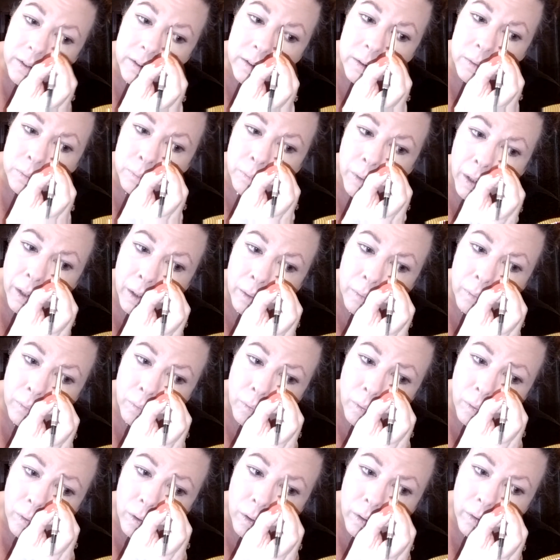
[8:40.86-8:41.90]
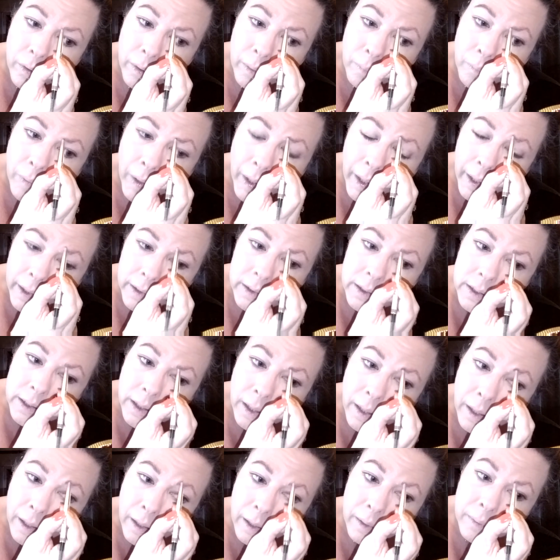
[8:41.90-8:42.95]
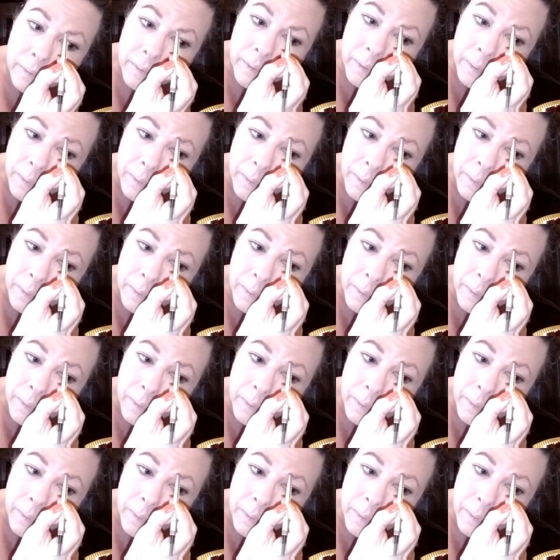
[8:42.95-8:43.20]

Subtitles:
is my really bad side.